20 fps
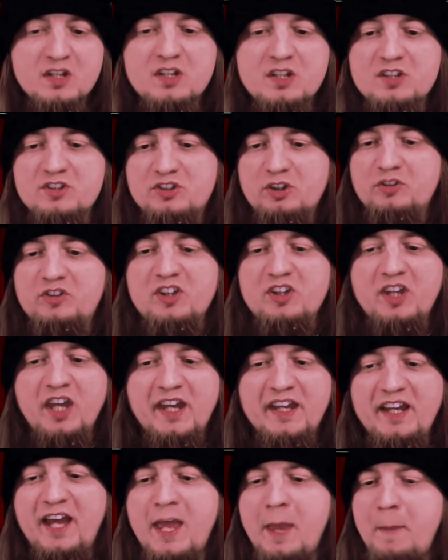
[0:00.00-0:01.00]
So
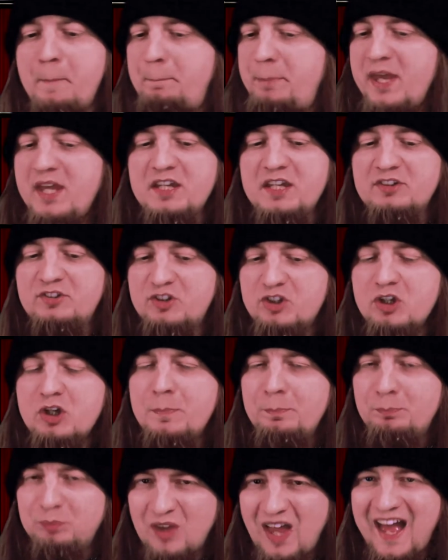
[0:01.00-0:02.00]
tonight I am pitting two
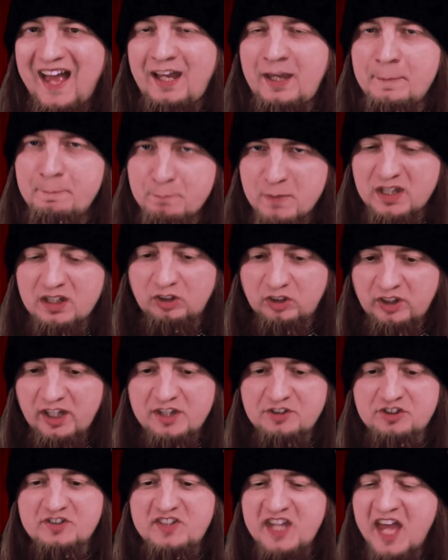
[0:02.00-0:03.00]
black metal
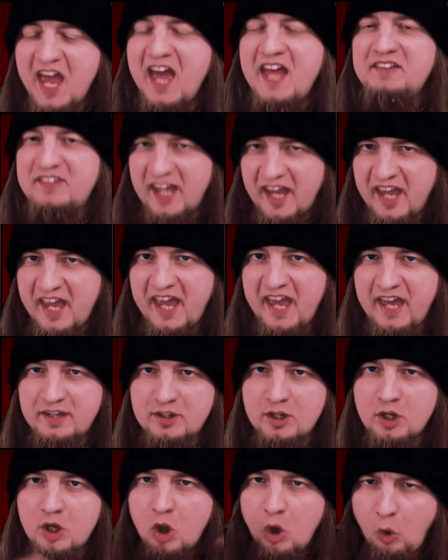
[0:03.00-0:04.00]
legends head to head
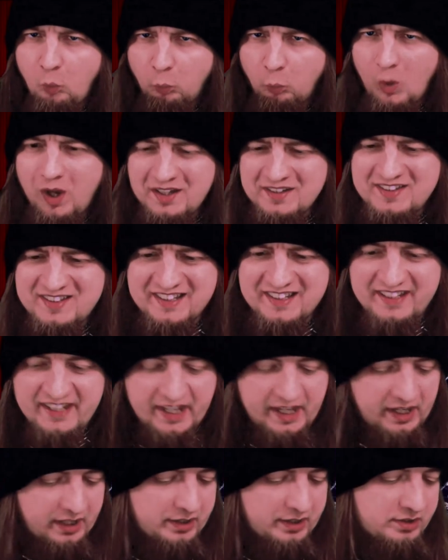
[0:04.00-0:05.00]
once
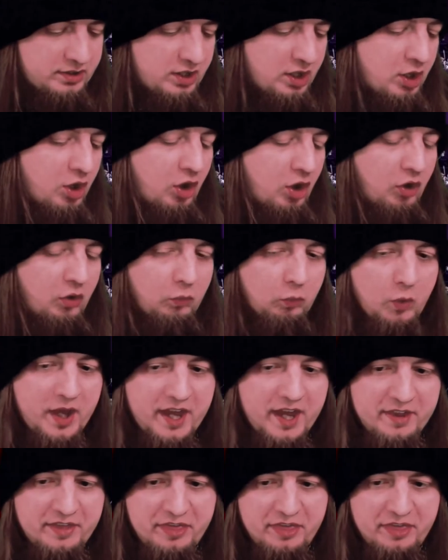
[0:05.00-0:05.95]
again with